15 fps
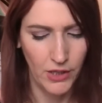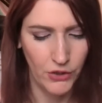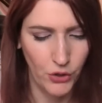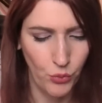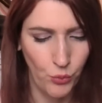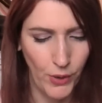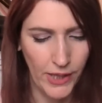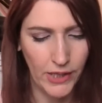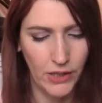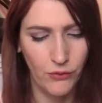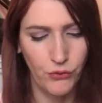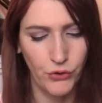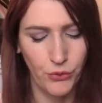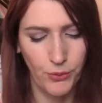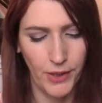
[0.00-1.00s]
They're waiting
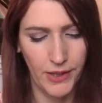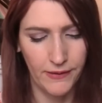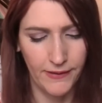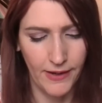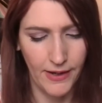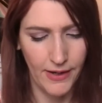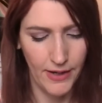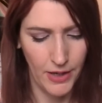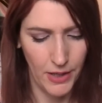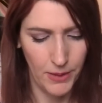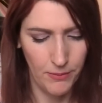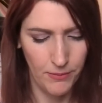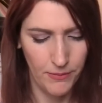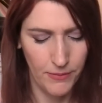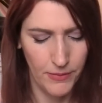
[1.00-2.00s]
for the right
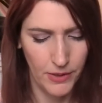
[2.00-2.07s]
time.